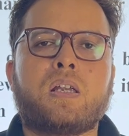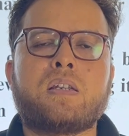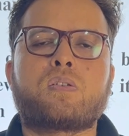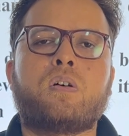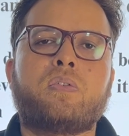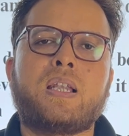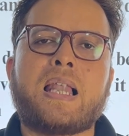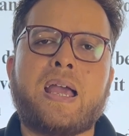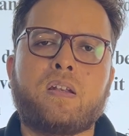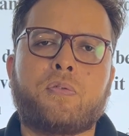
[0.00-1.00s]
Is over
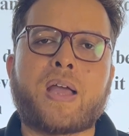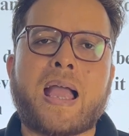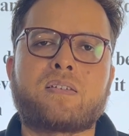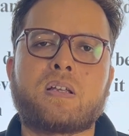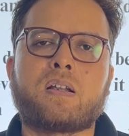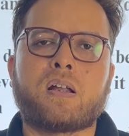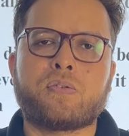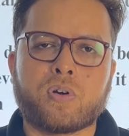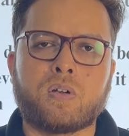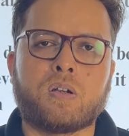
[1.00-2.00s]
line of actual
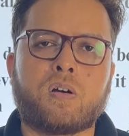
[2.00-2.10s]
control.